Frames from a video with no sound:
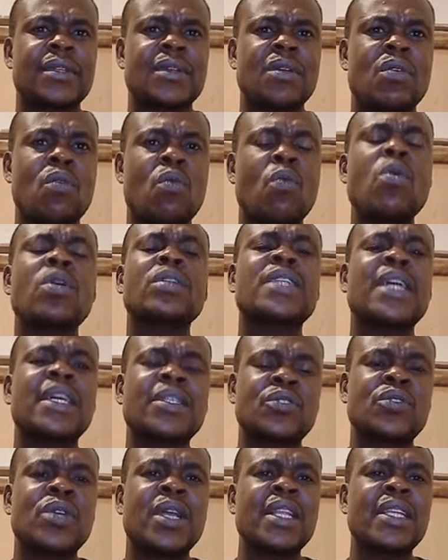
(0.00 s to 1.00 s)
what
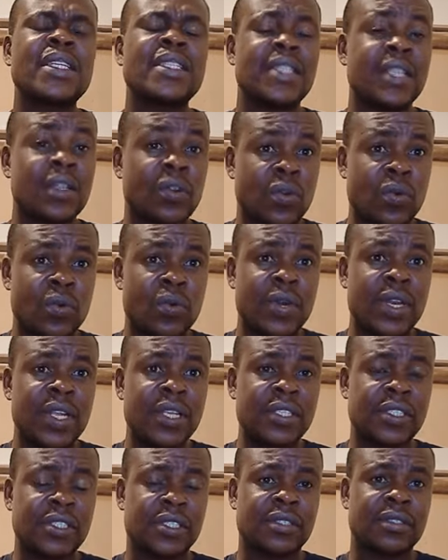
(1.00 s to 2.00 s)
actually is the
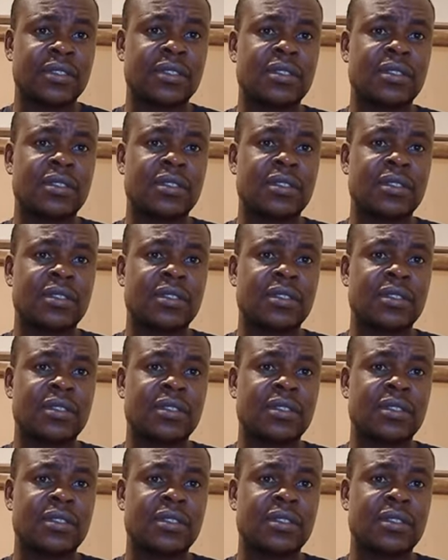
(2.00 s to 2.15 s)
correlation.